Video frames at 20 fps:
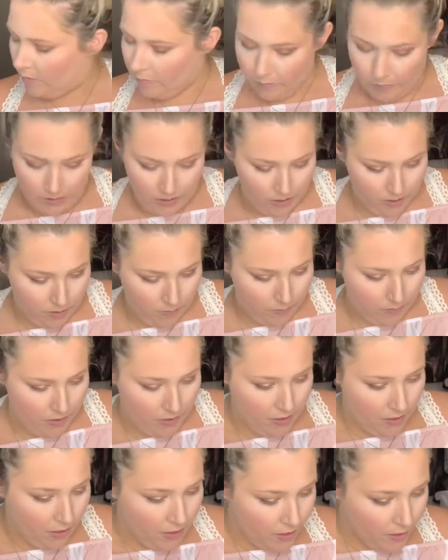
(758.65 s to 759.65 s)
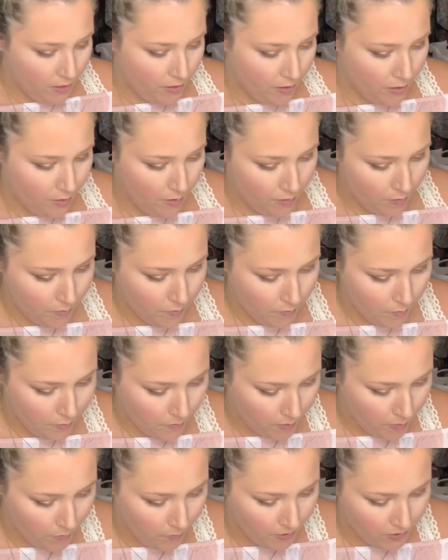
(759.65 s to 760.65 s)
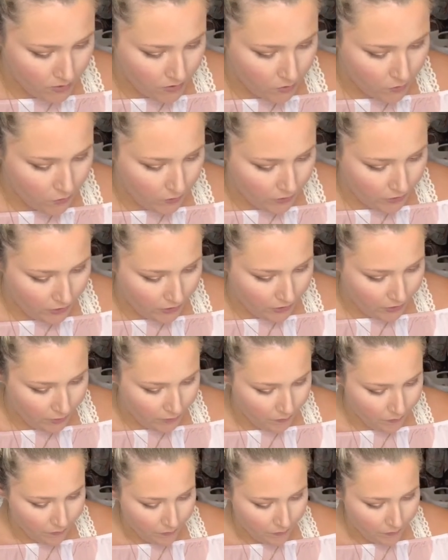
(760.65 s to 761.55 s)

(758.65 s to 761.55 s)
may not be my best quality.